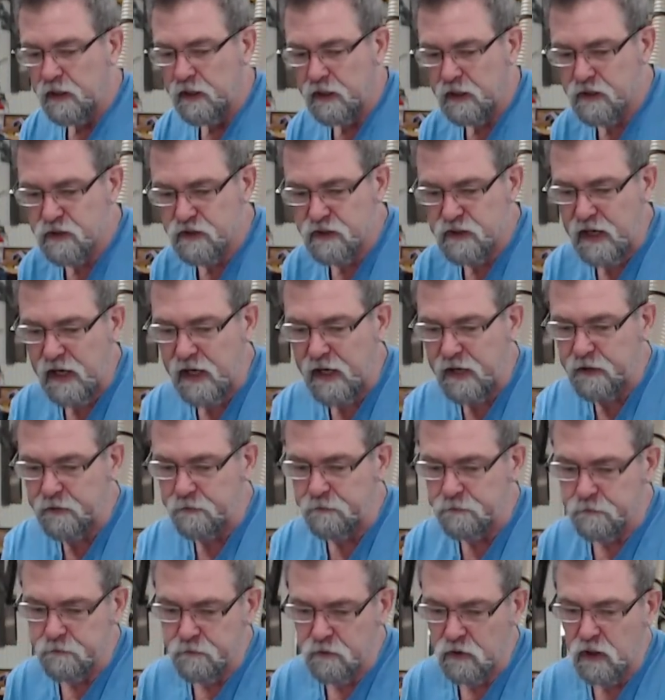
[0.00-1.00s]
get started.
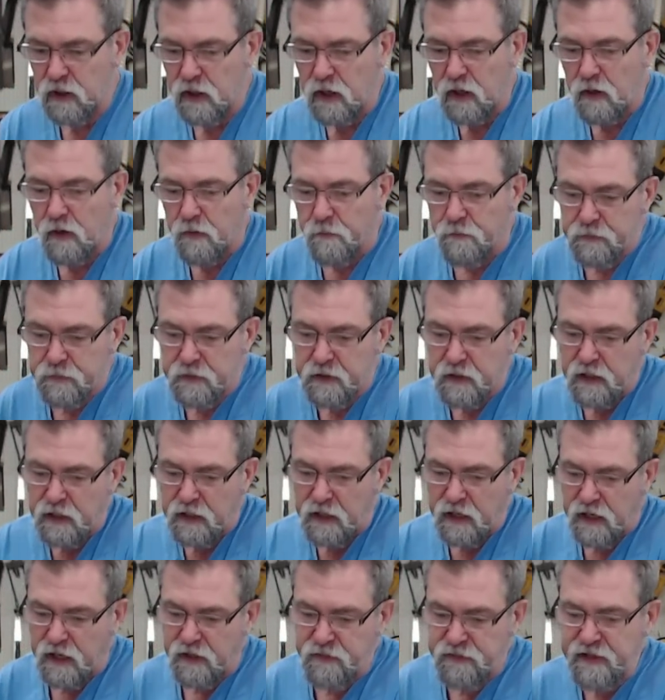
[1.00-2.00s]

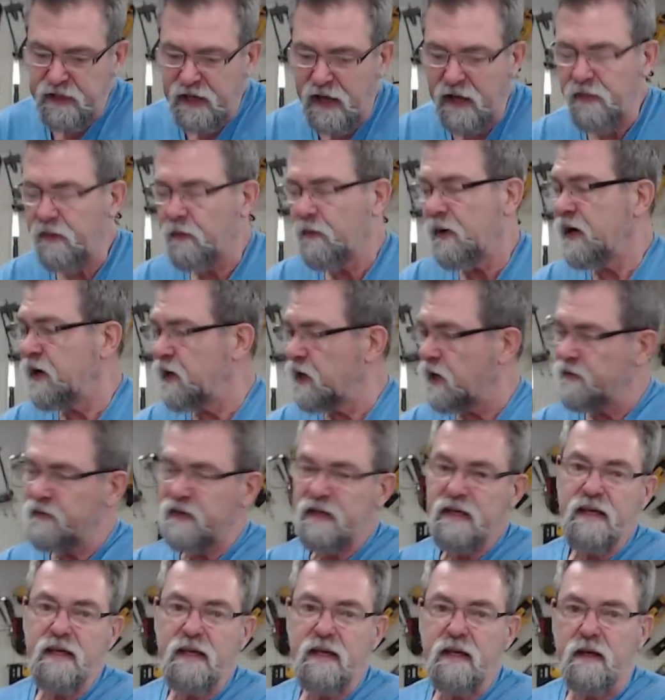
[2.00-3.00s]
At the other end
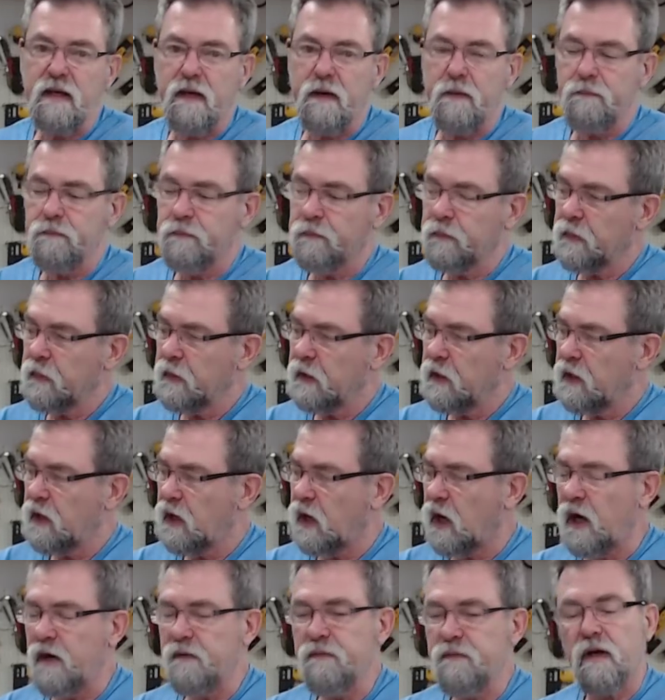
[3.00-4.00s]
over here,
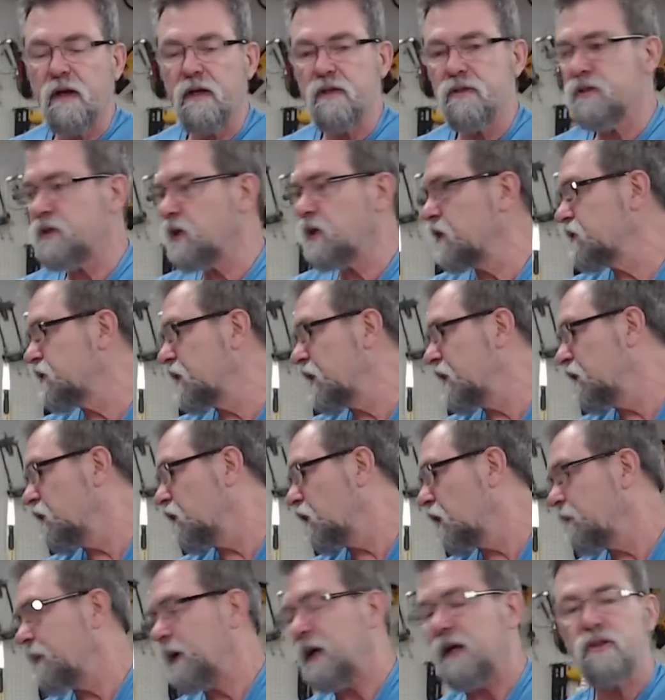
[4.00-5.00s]
I've got it so it's only
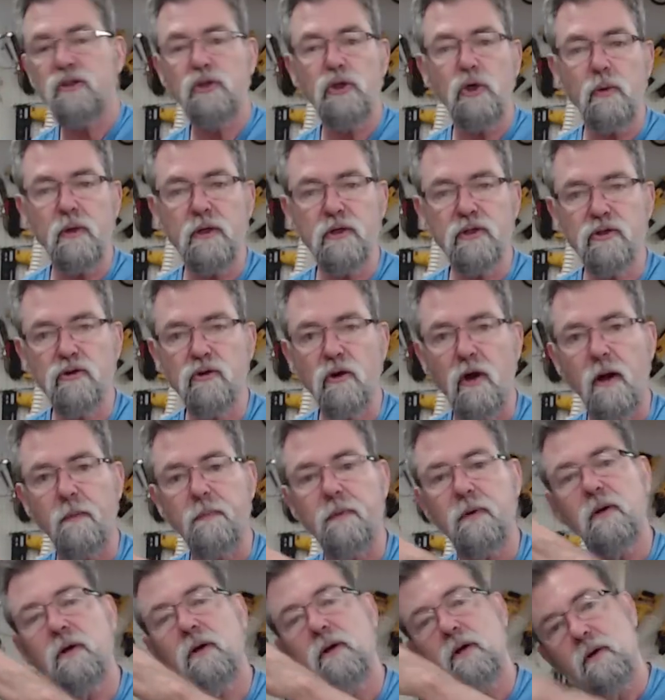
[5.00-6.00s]
got about a 2-inch
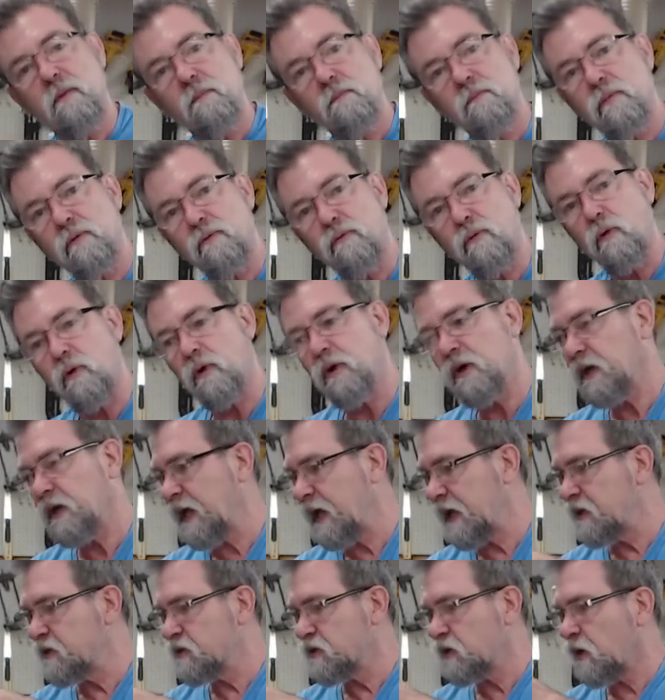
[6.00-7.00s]
drop before it
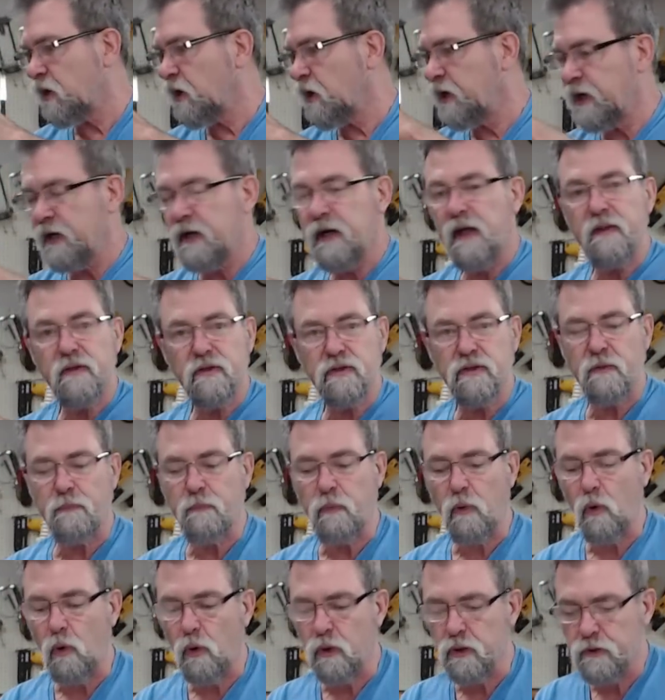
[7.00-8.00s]
lands on another
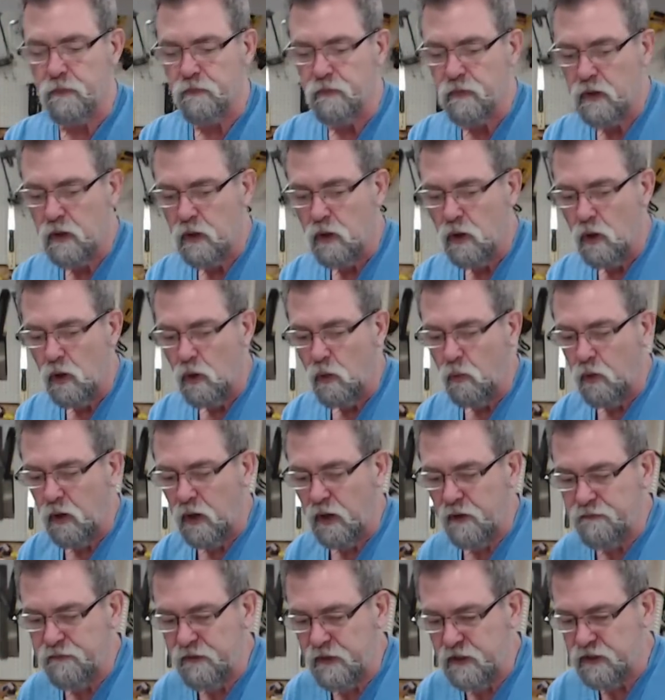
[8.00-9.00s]
support
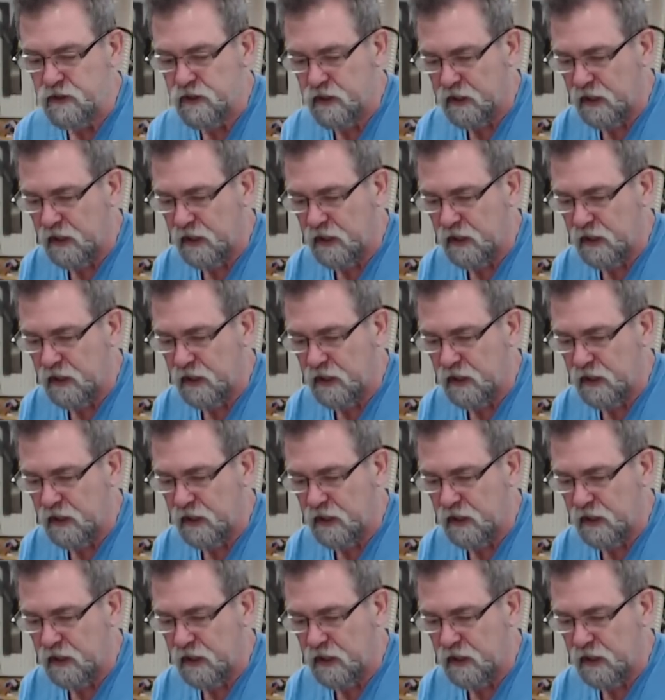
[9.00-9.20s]
when I finish